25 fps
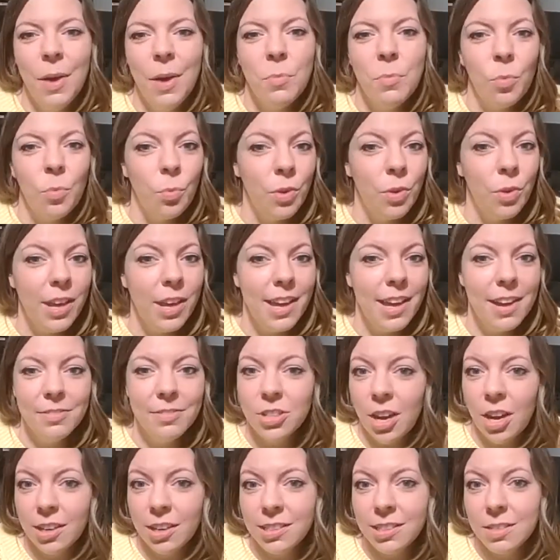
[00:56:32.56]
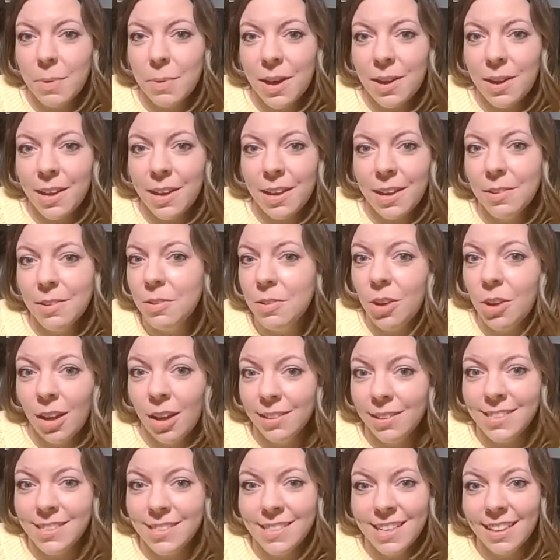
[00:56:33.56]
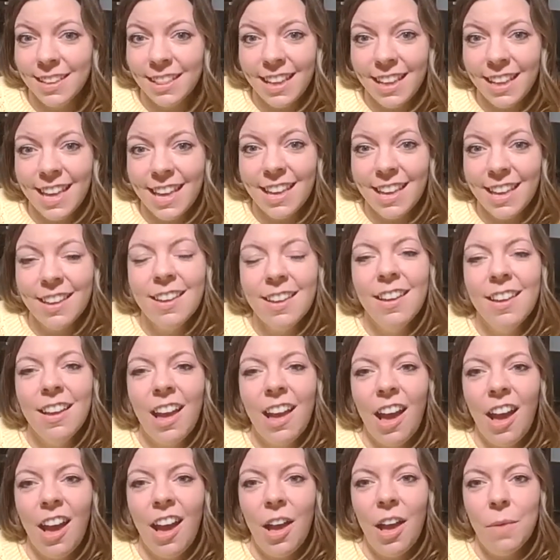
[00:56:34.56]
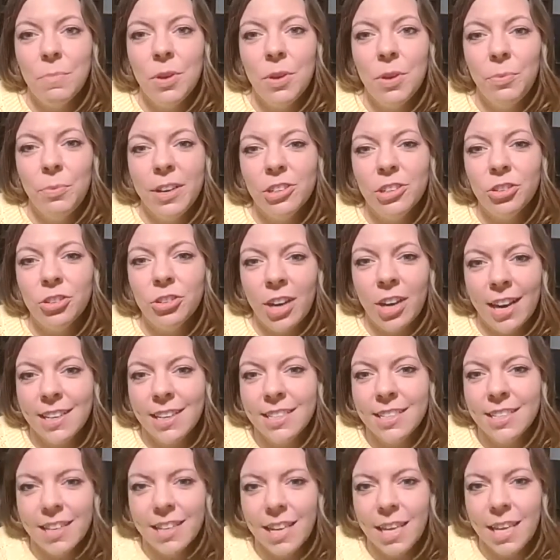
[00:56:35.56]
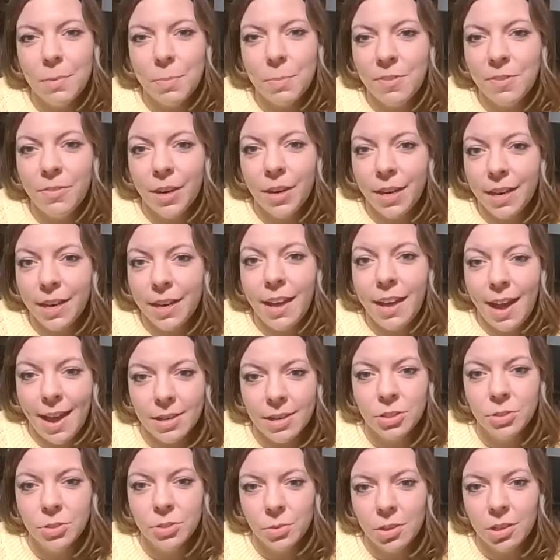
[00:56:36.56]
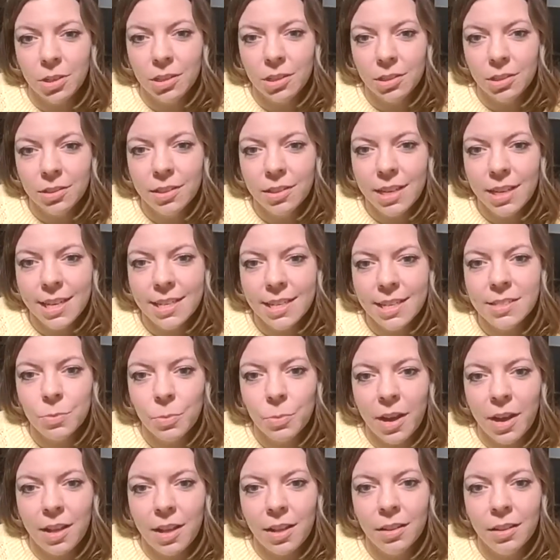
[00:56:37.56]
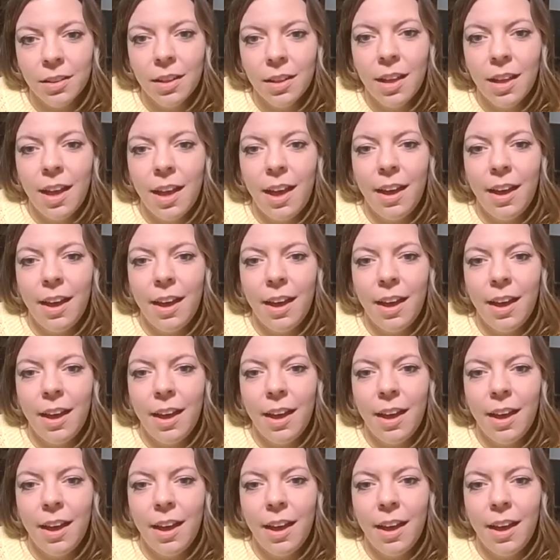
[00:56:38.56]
We have talked about it constantly, and we try to keep it very casual as well.